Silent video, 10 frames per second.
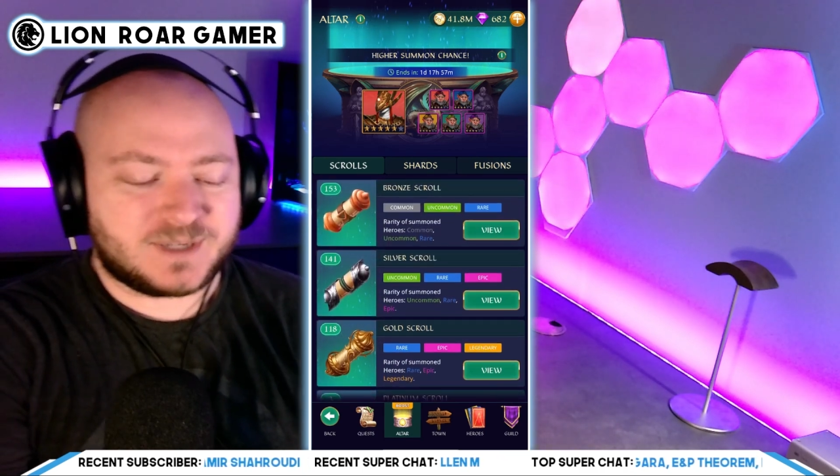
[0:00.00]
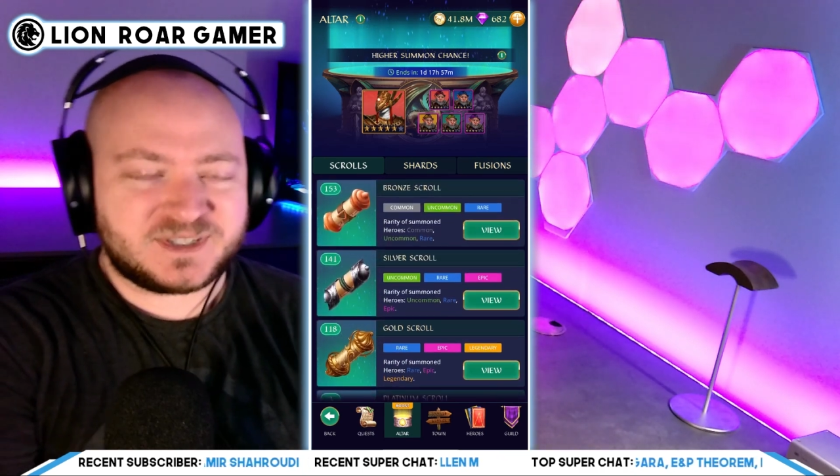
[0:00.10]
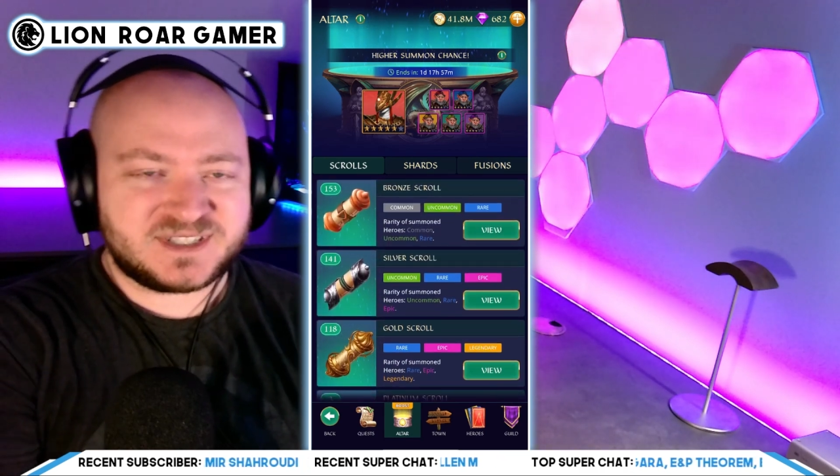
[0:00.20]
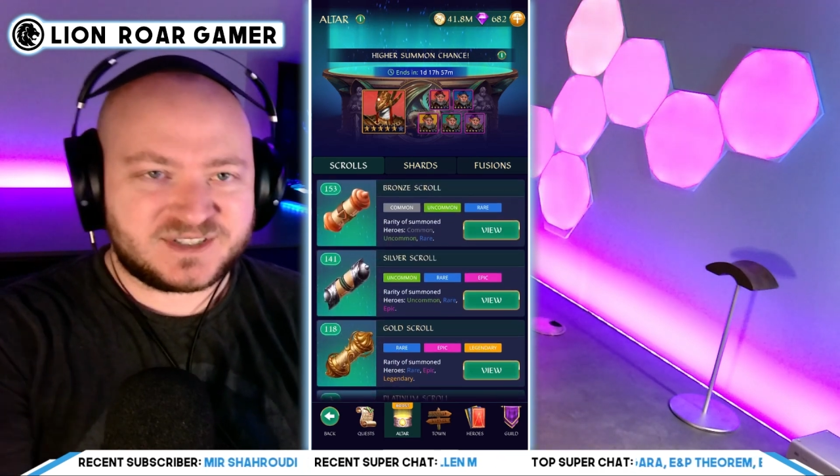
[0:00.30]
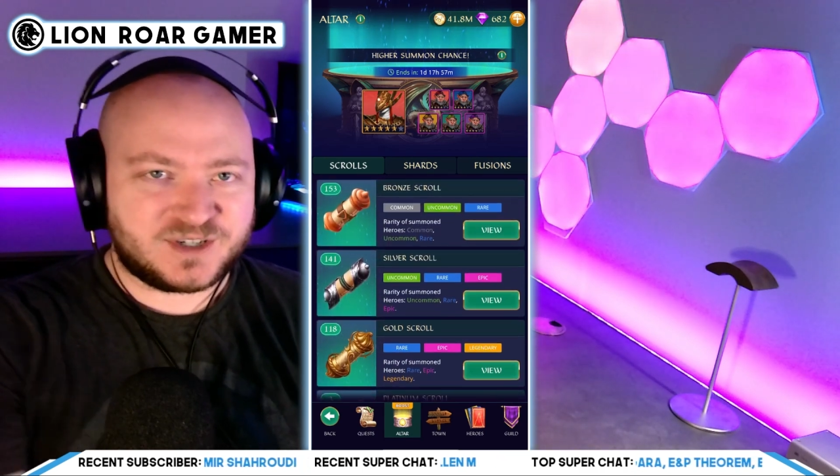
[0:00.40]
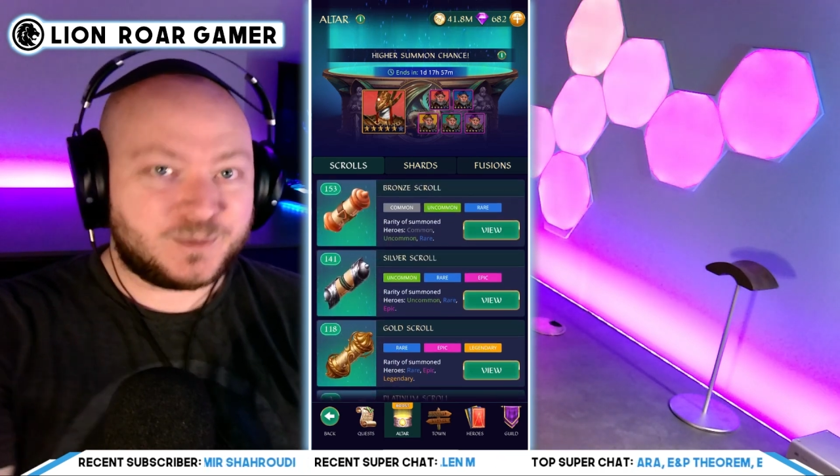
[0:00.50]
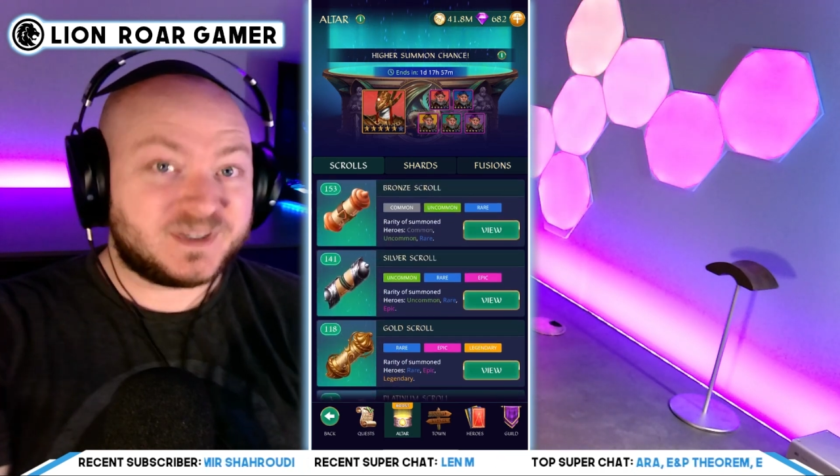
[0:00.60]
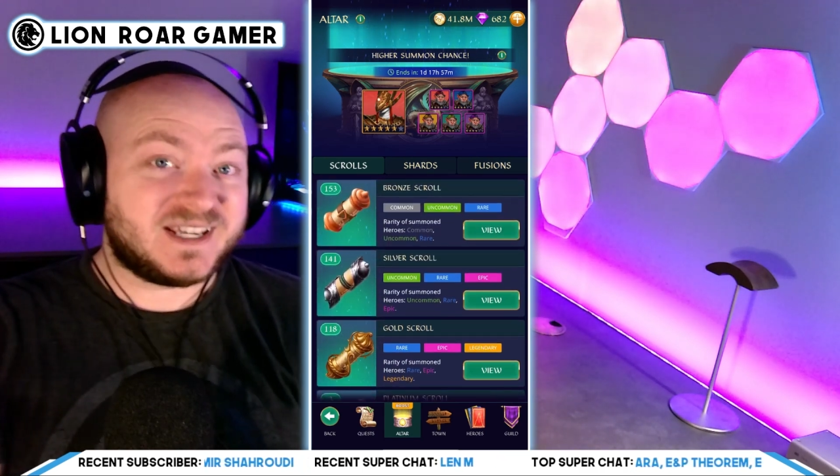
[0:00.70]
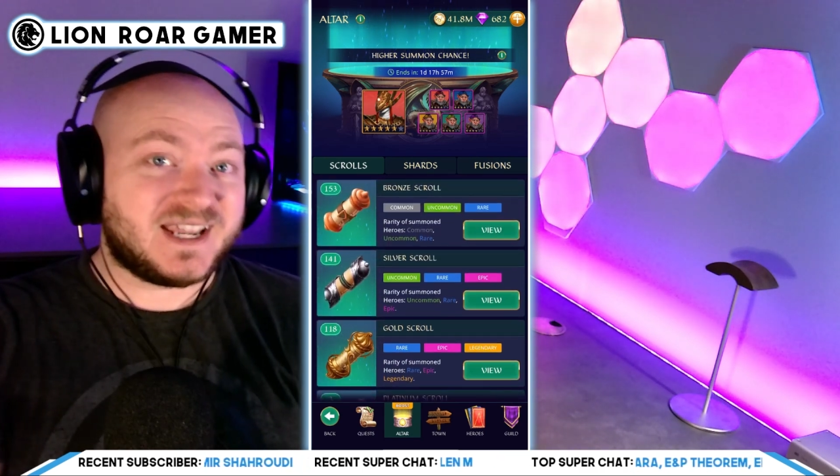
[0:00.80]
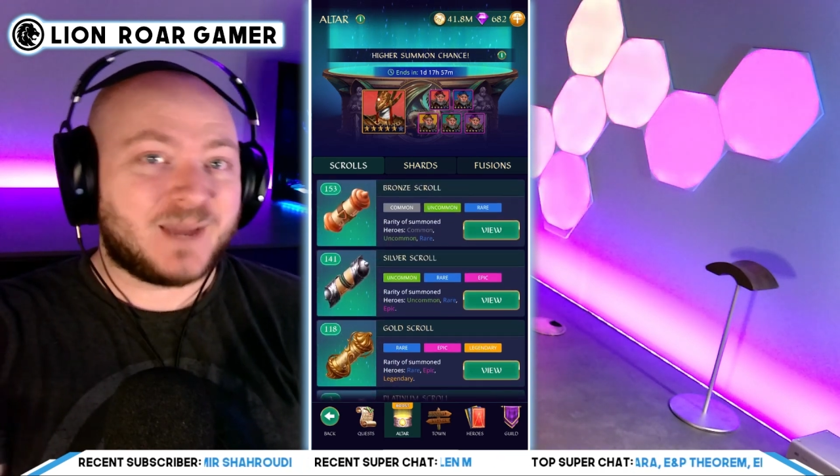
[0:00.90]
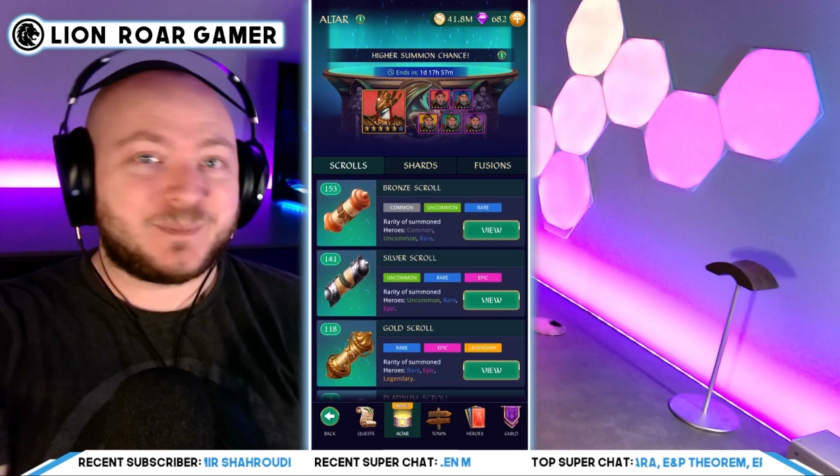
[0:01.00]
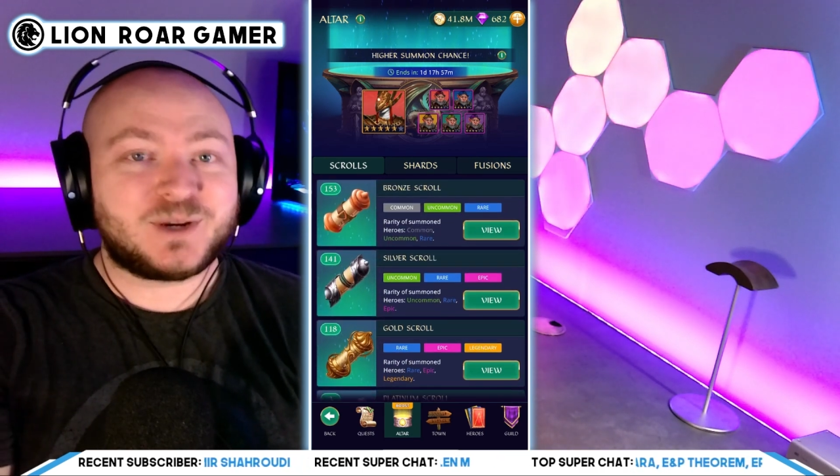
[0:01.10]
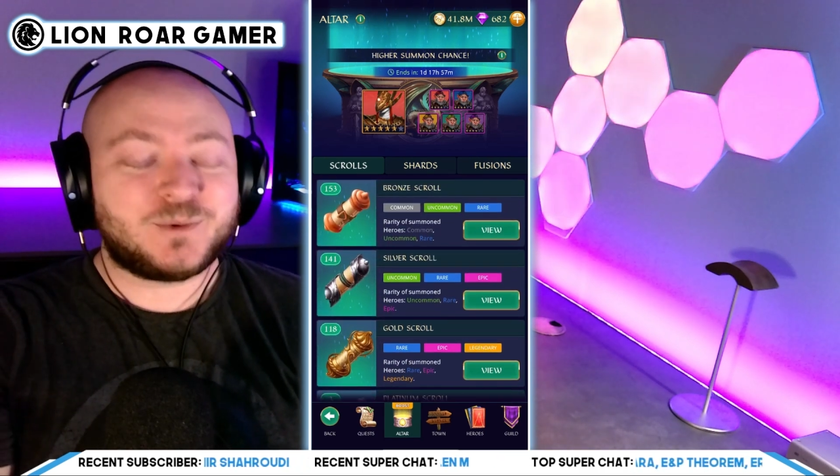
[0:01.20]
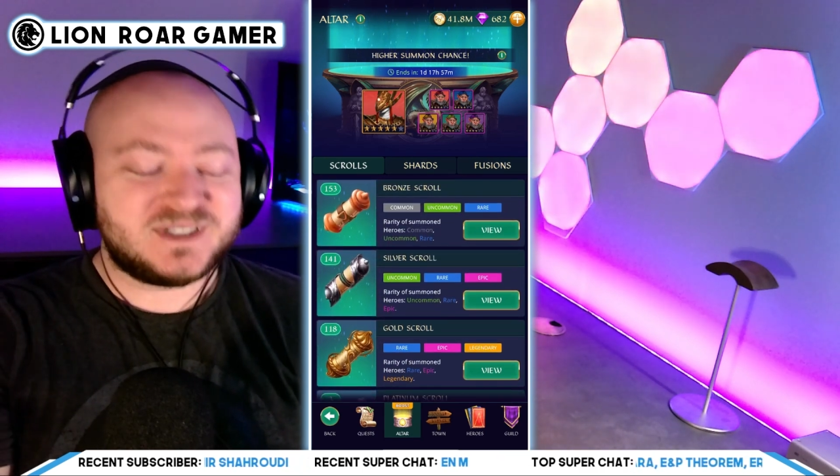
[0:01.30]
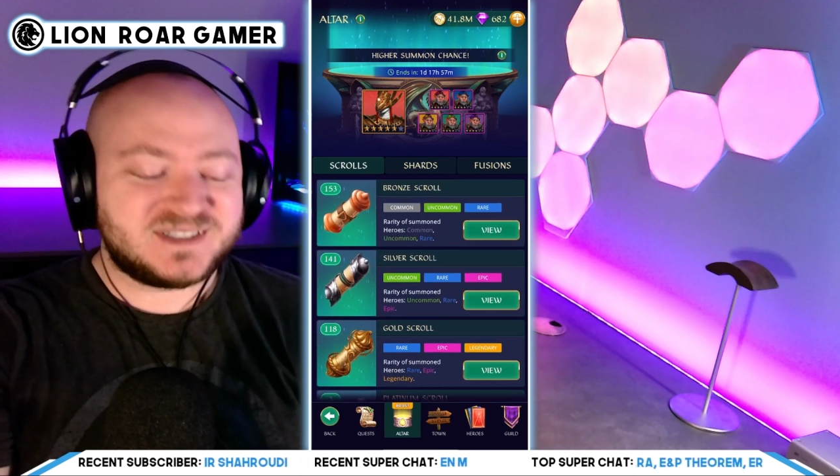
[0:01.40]
I'm going to start with the
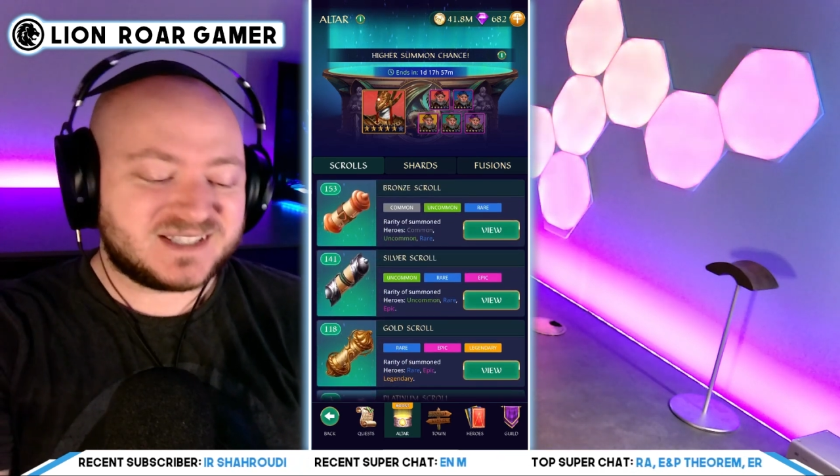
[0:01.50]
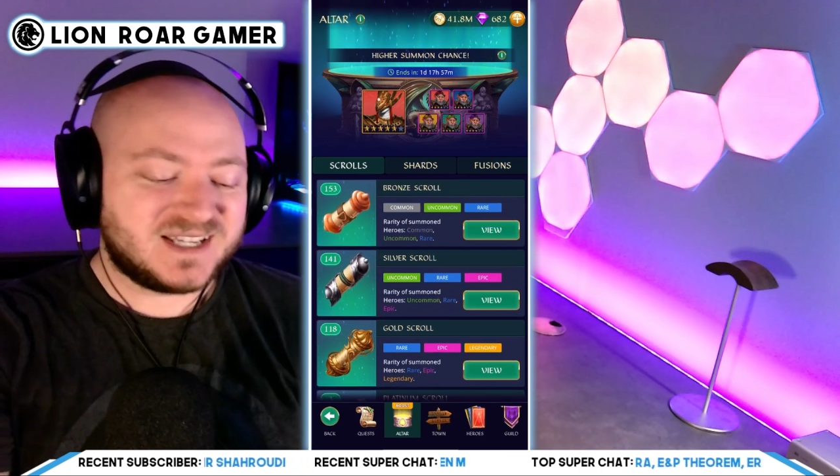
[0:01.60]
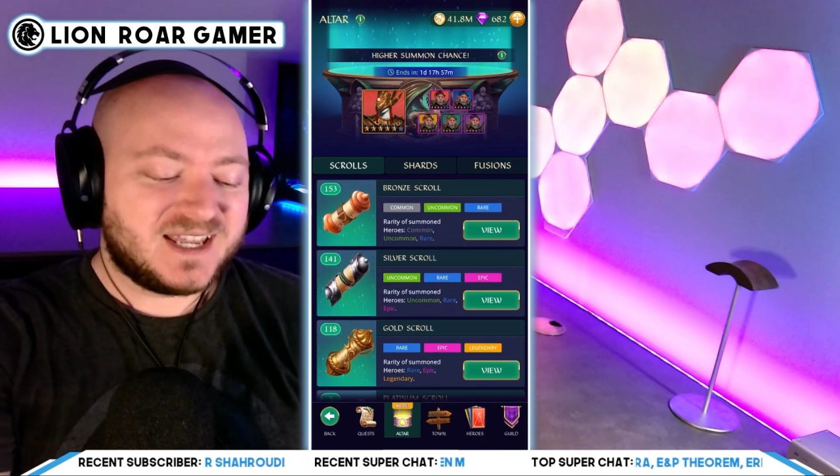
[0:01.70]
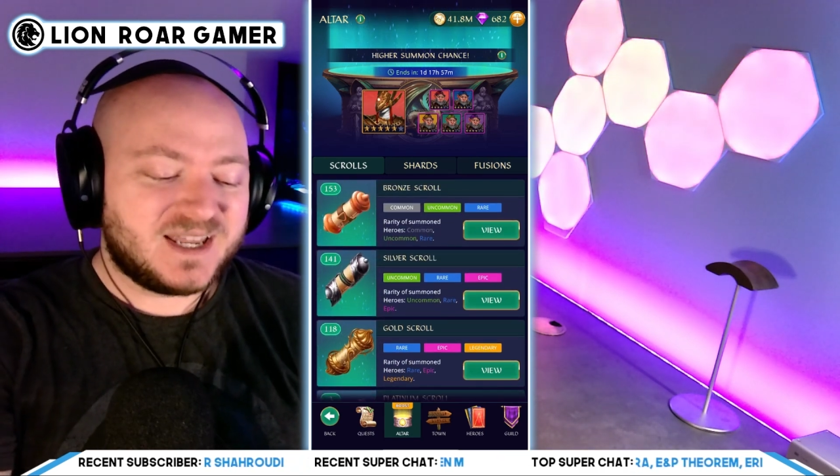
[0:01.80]
epic ones